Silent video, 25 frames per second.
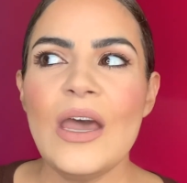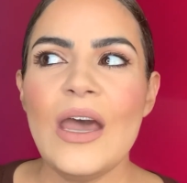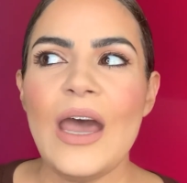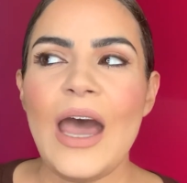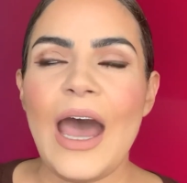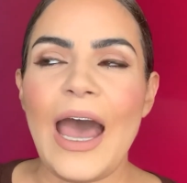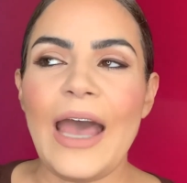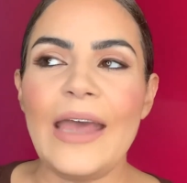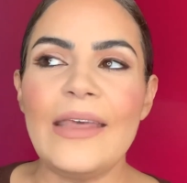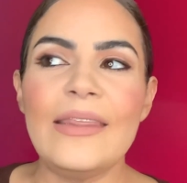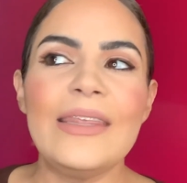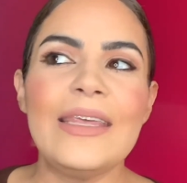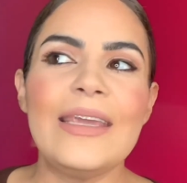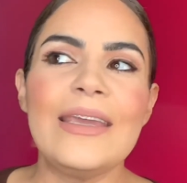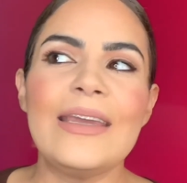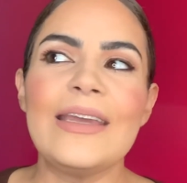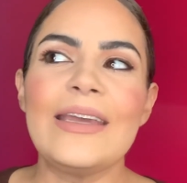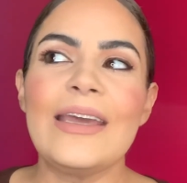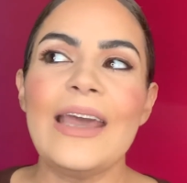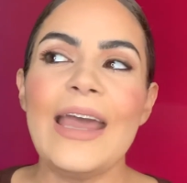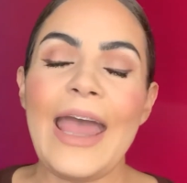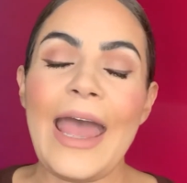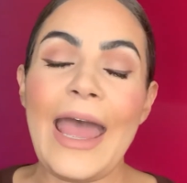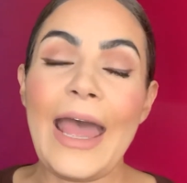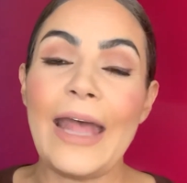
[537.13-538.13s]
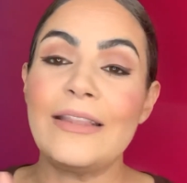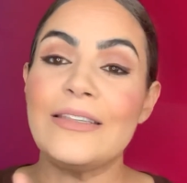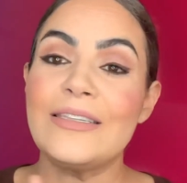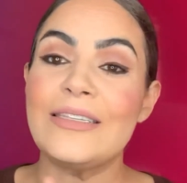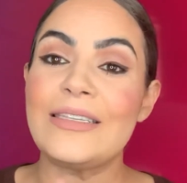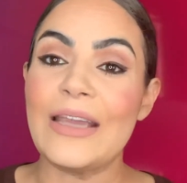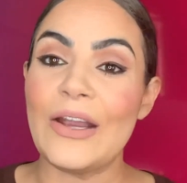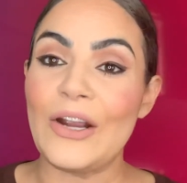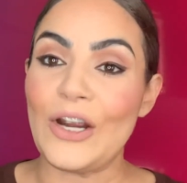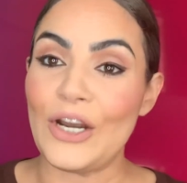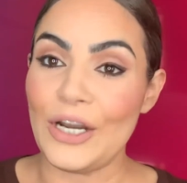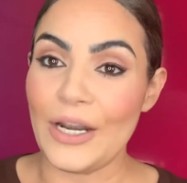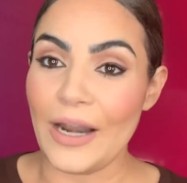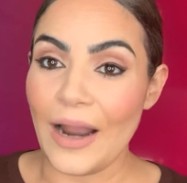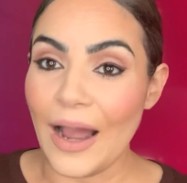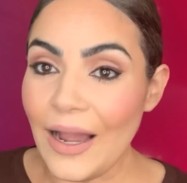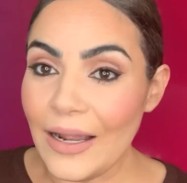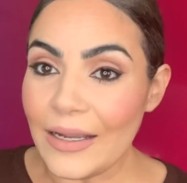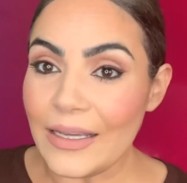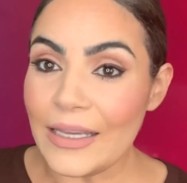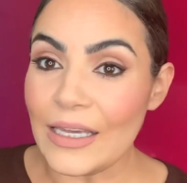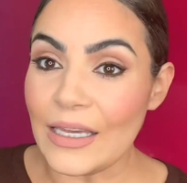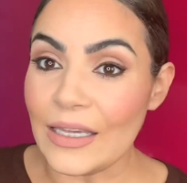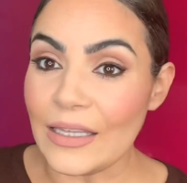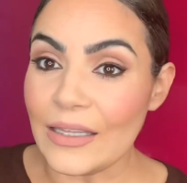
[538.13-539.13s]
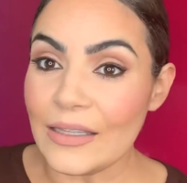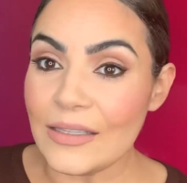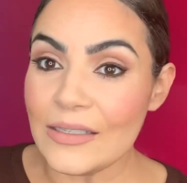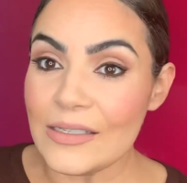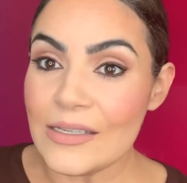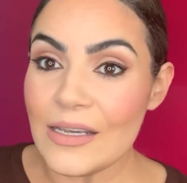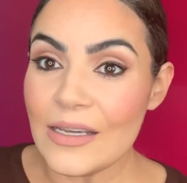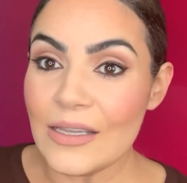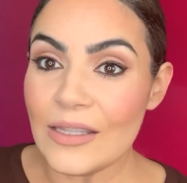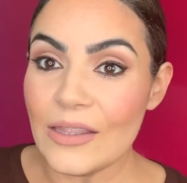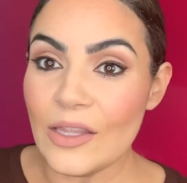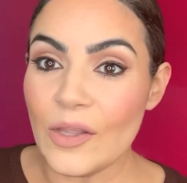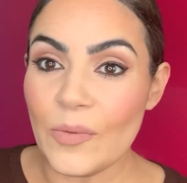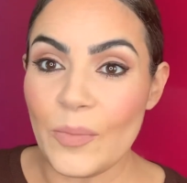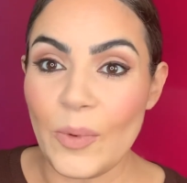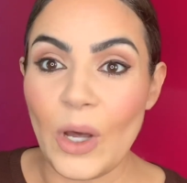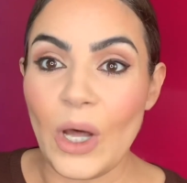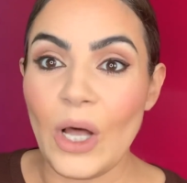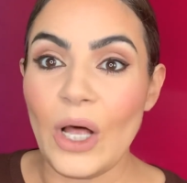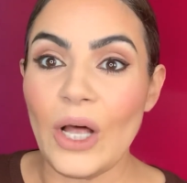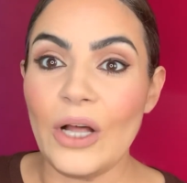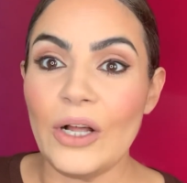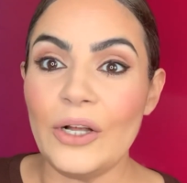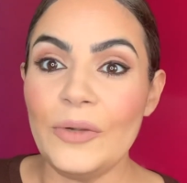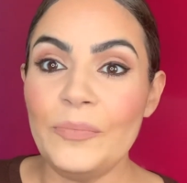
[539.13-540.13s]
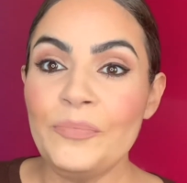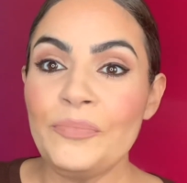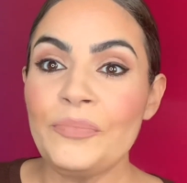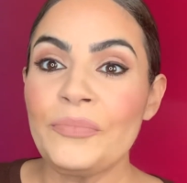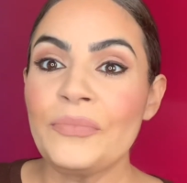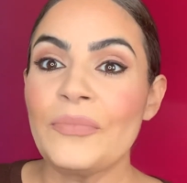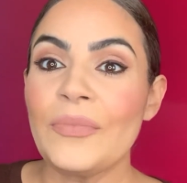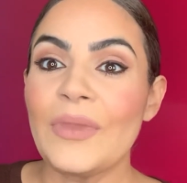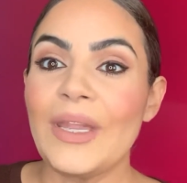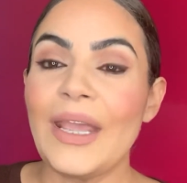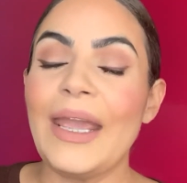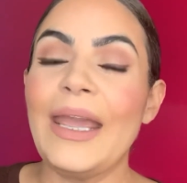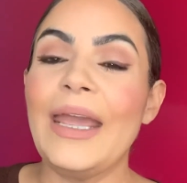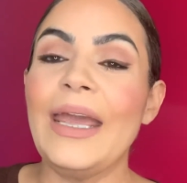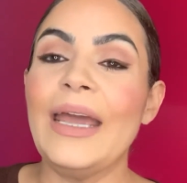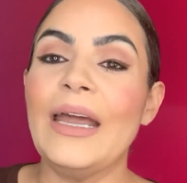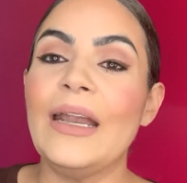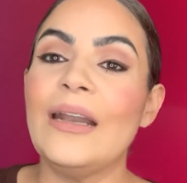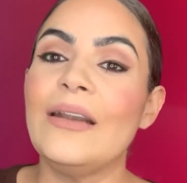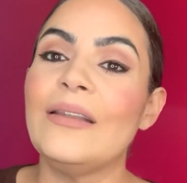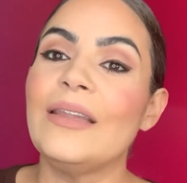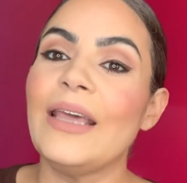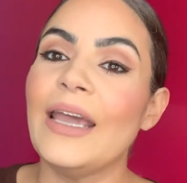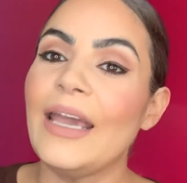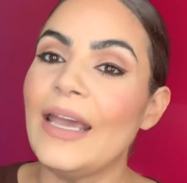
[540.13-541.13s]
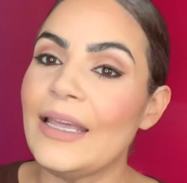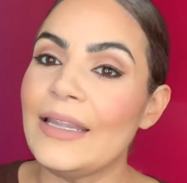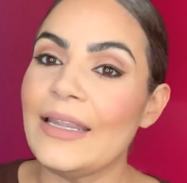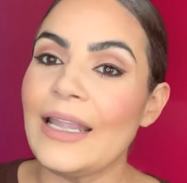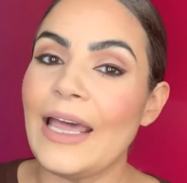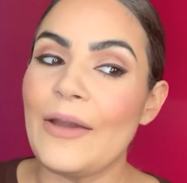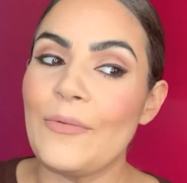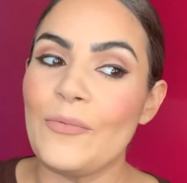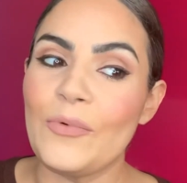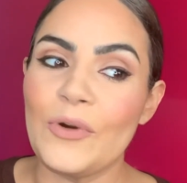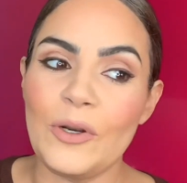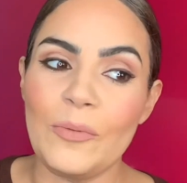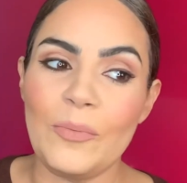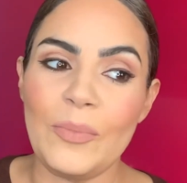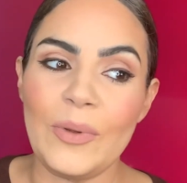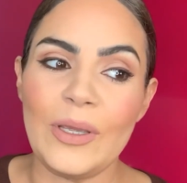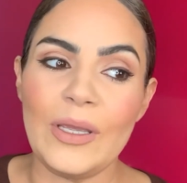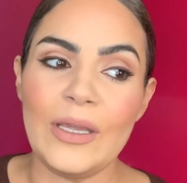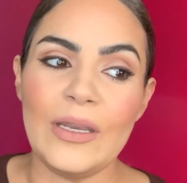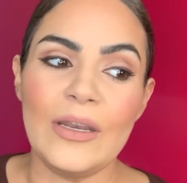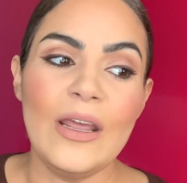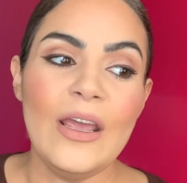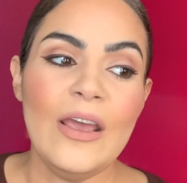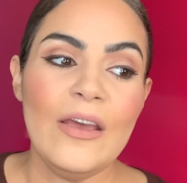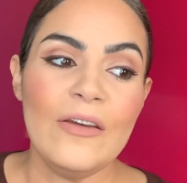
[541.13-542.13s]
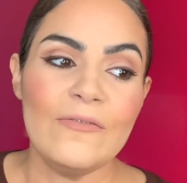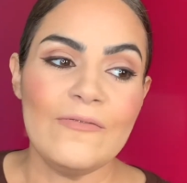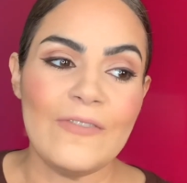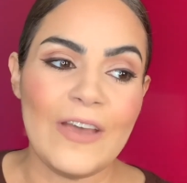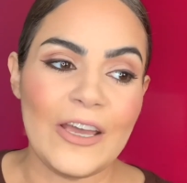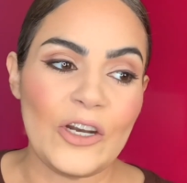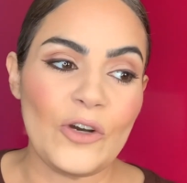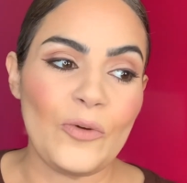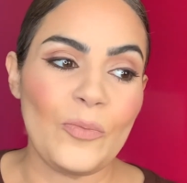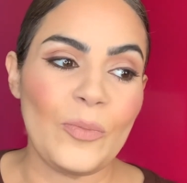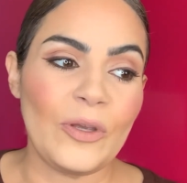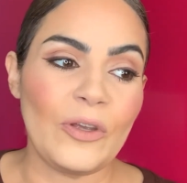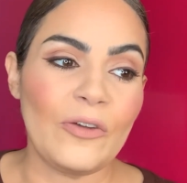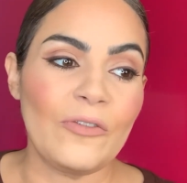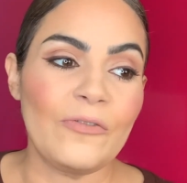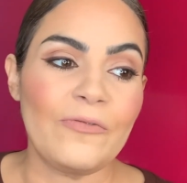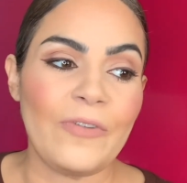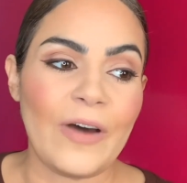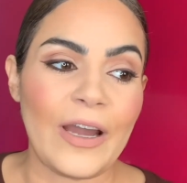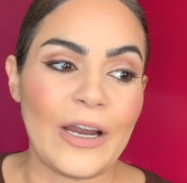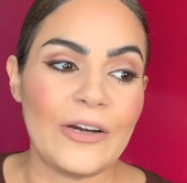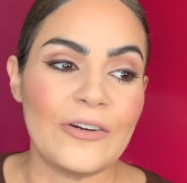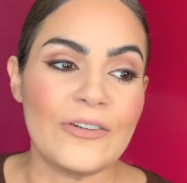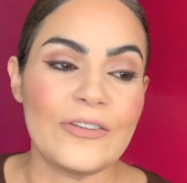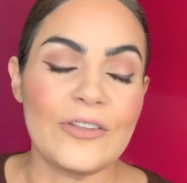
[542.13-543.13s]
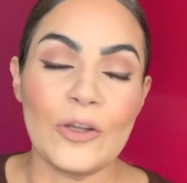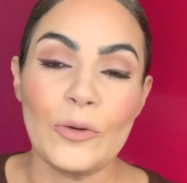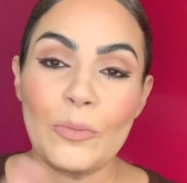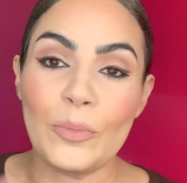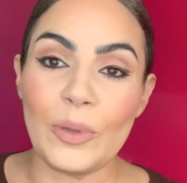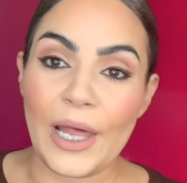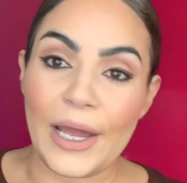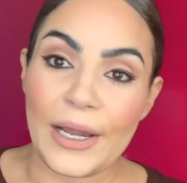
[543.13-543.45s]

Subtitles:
I think had Sarah not kicked the ball and the headline would have been Vanderbilt fires their black